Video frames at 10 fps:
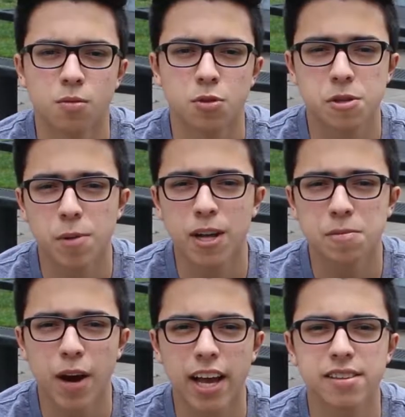
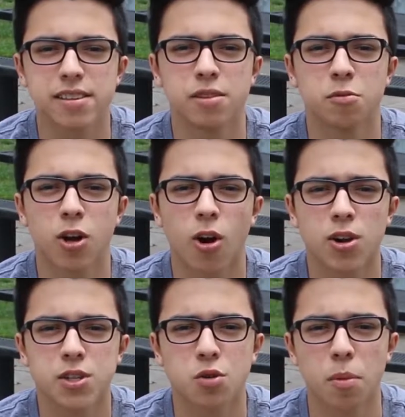Response bias in
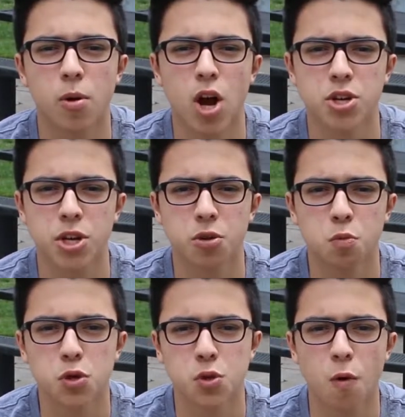regards to our project could
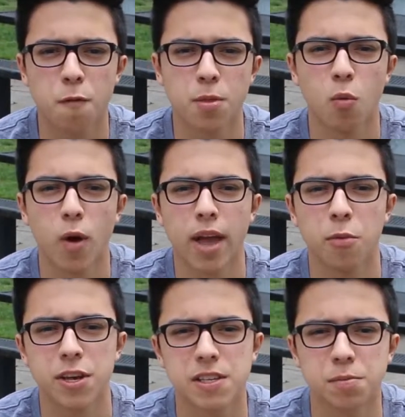result from the way
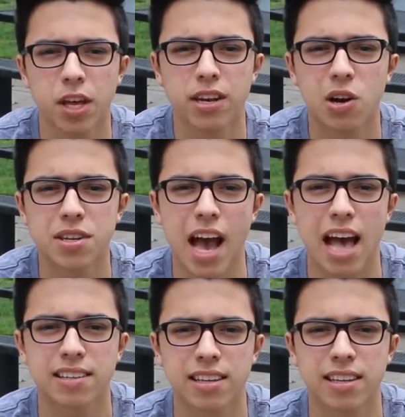we explained our task